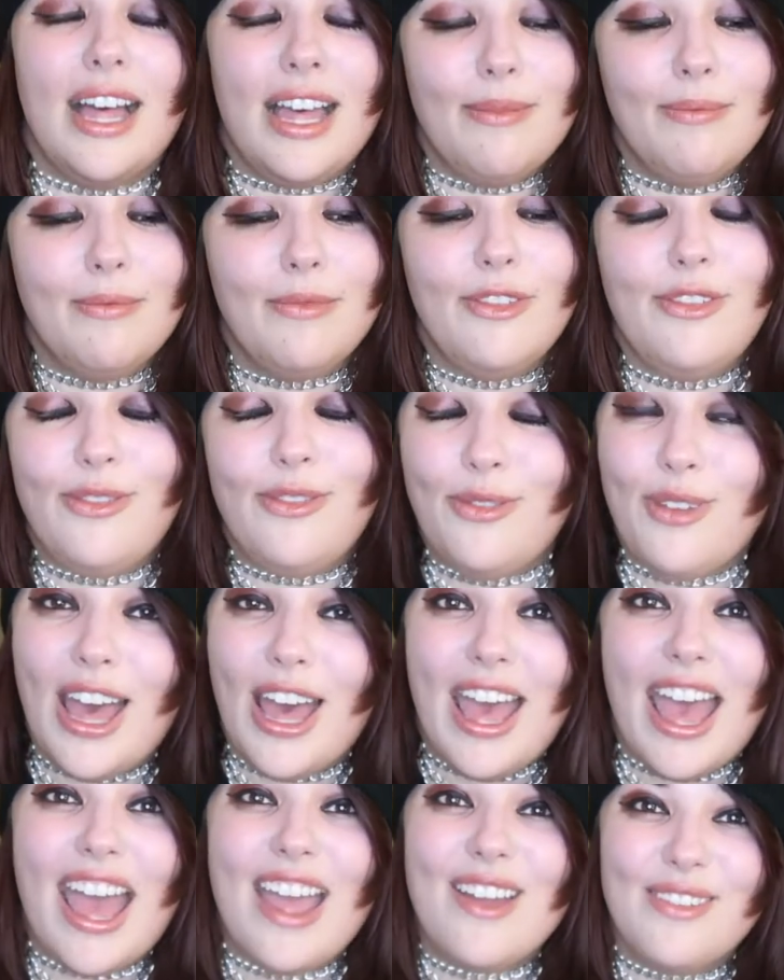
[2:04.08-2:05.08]
I'm
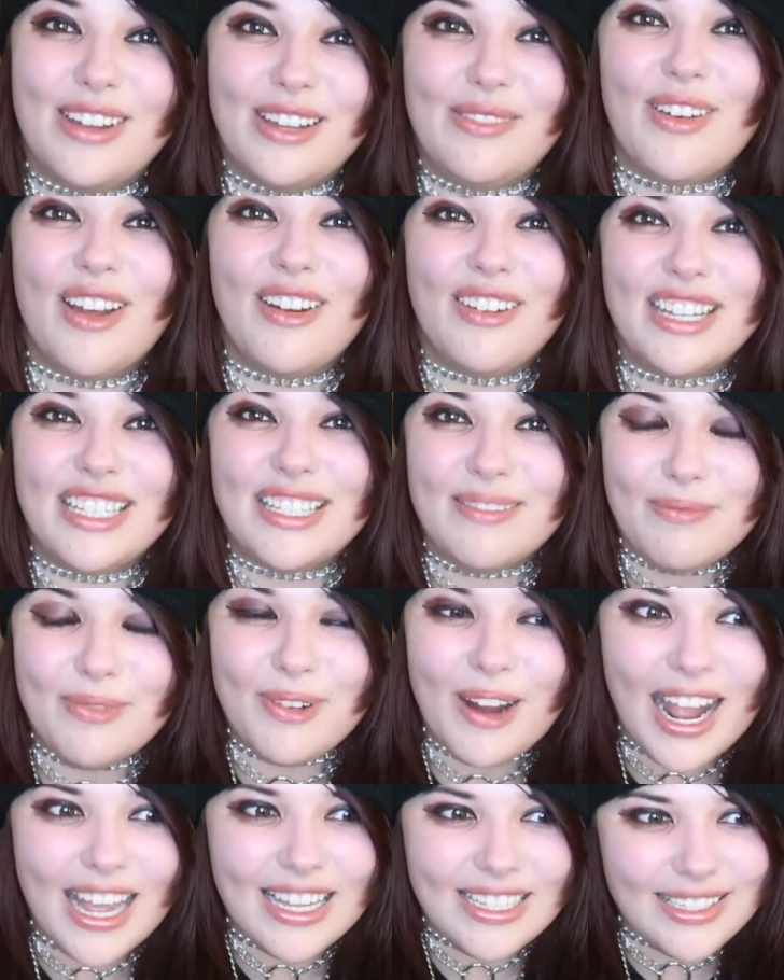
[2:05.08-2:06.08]
very, very
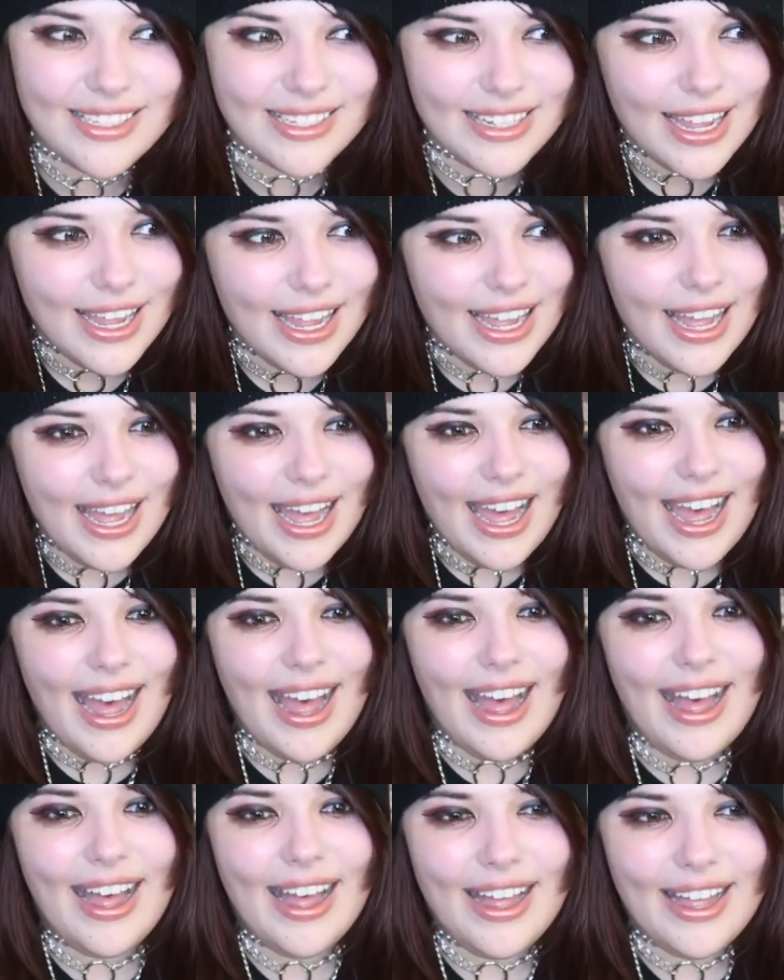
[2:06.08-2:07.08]
depressed.
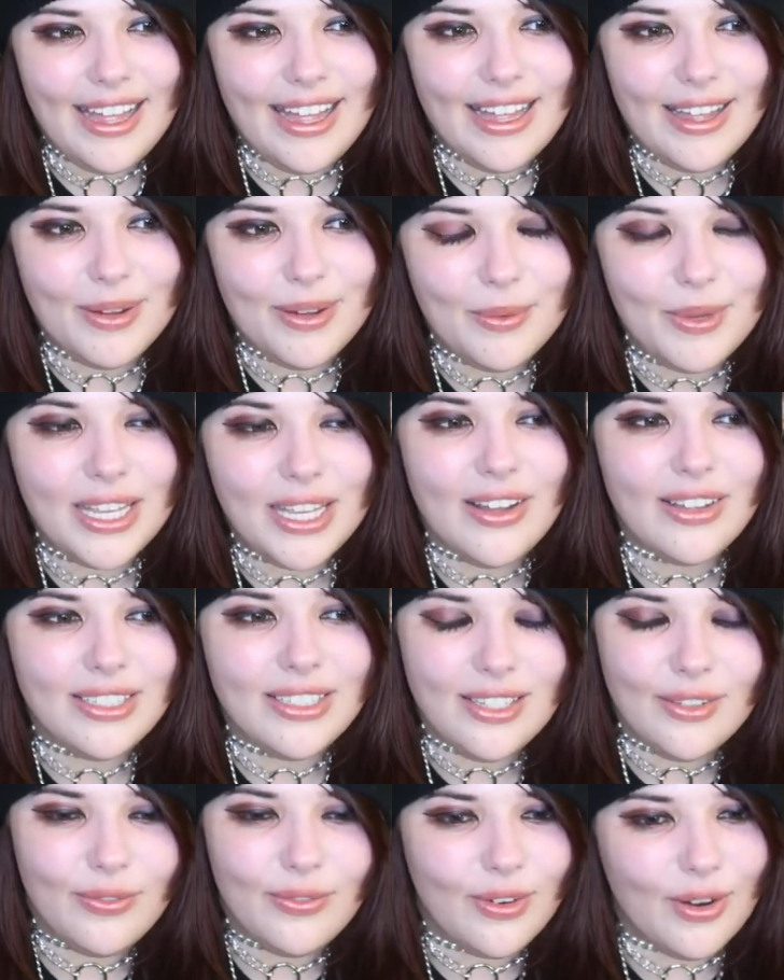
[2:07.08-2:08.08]
We got
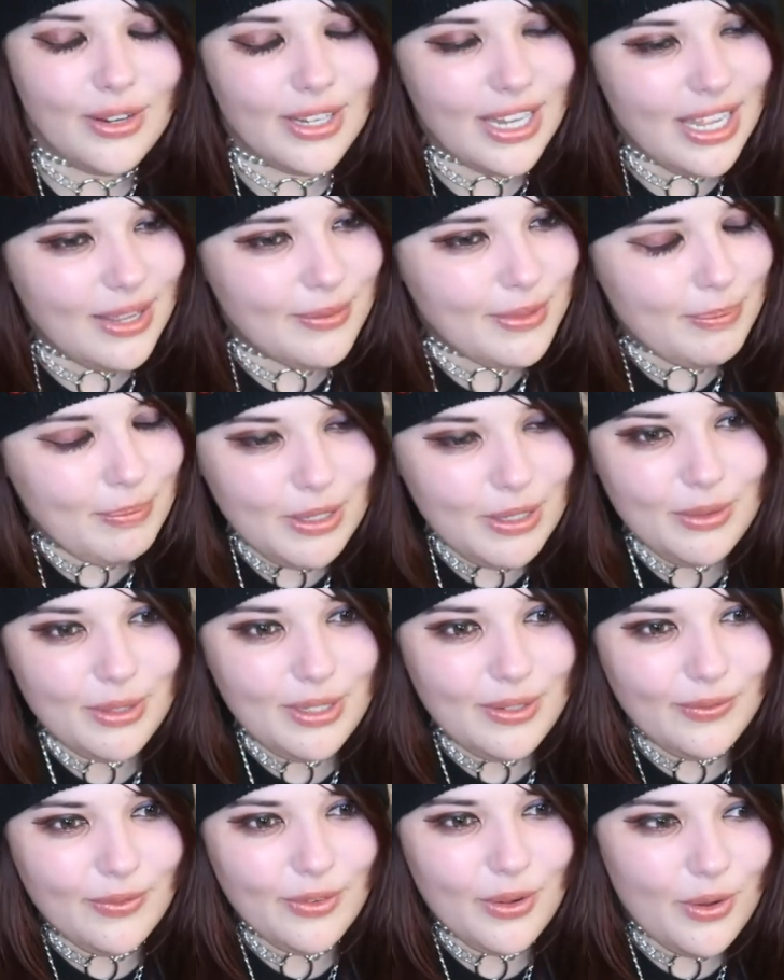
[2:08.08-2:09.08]
to the front. It was
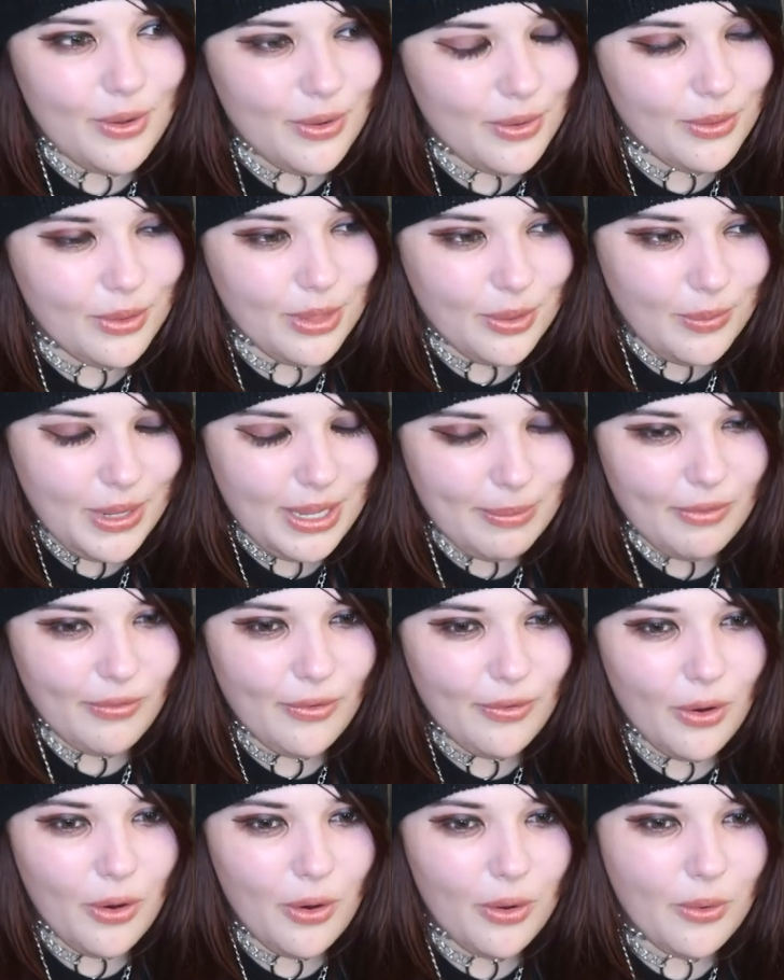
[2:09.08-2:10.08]
beautiful. The week
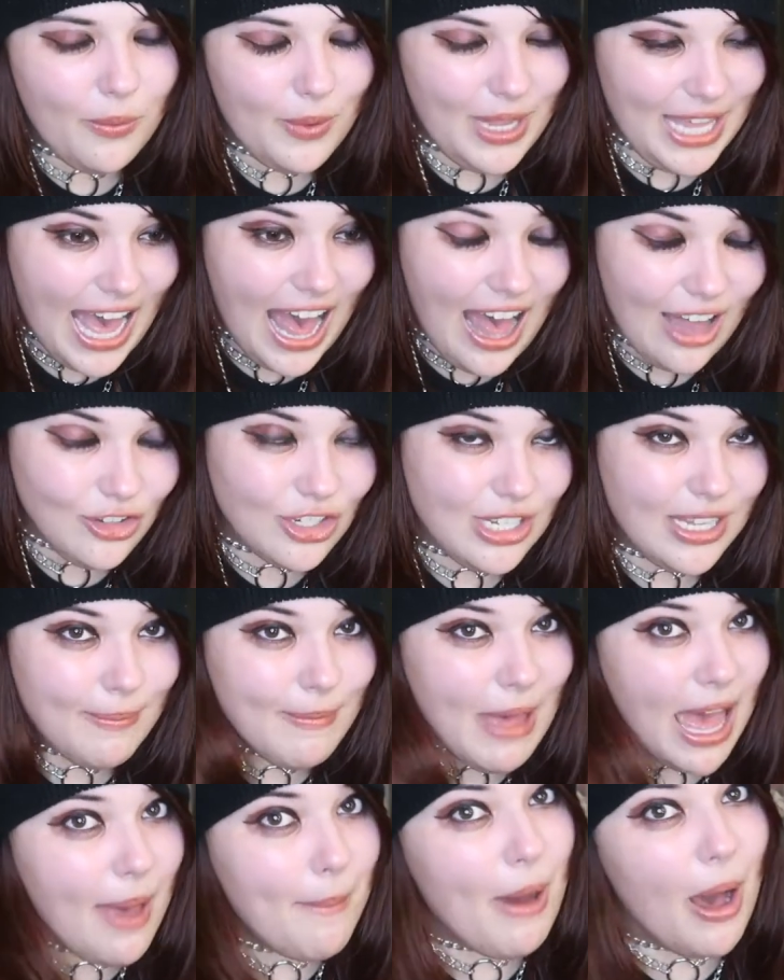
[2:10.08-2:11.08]
before, we actually
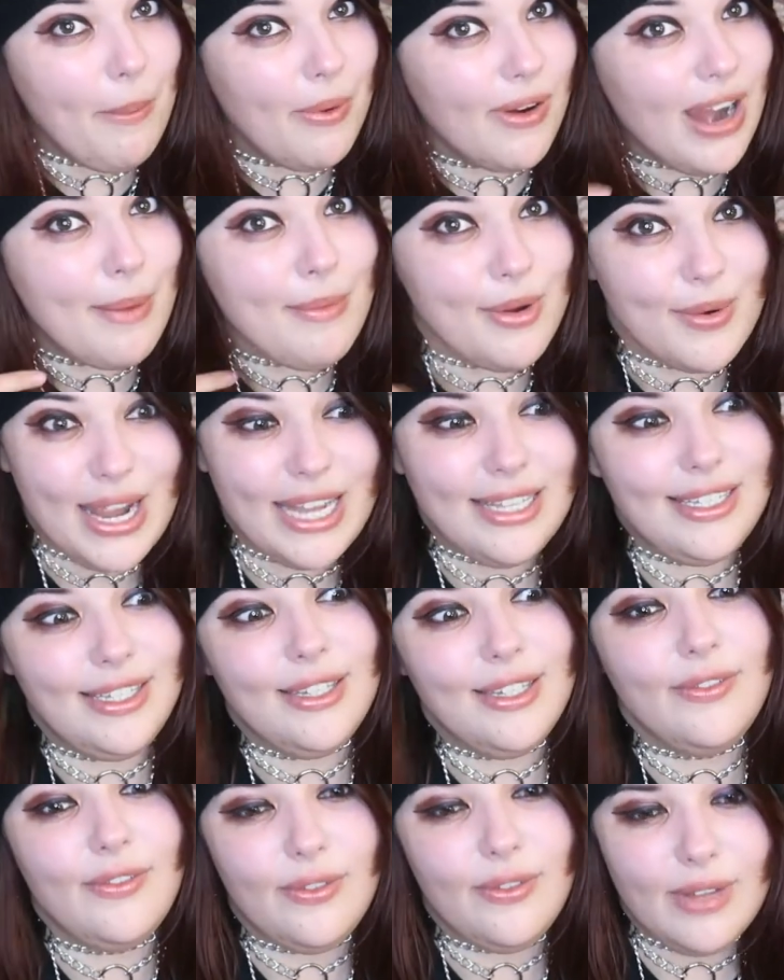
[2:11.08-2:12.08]
met Proper Amaretus
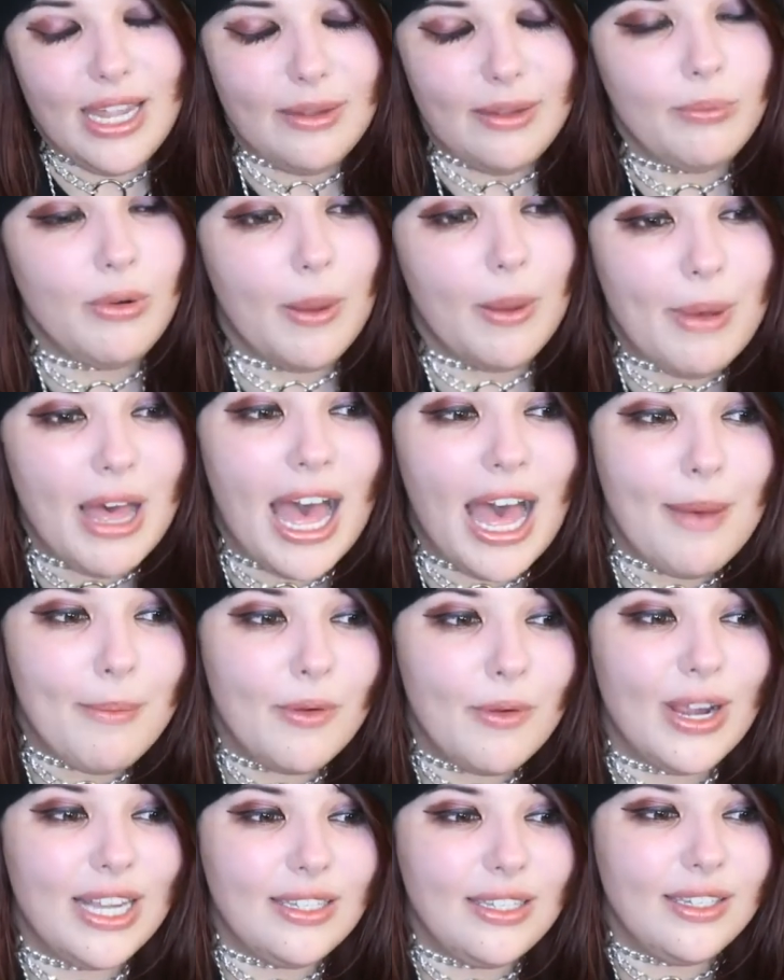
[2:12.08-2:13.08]

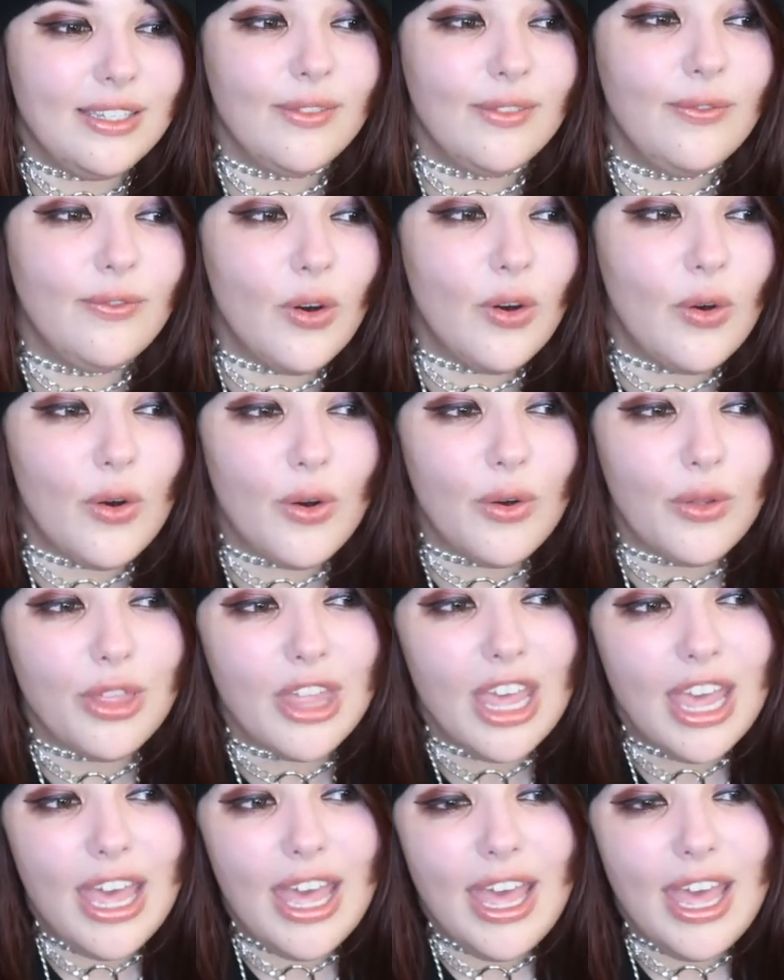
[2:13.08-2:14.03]
IV.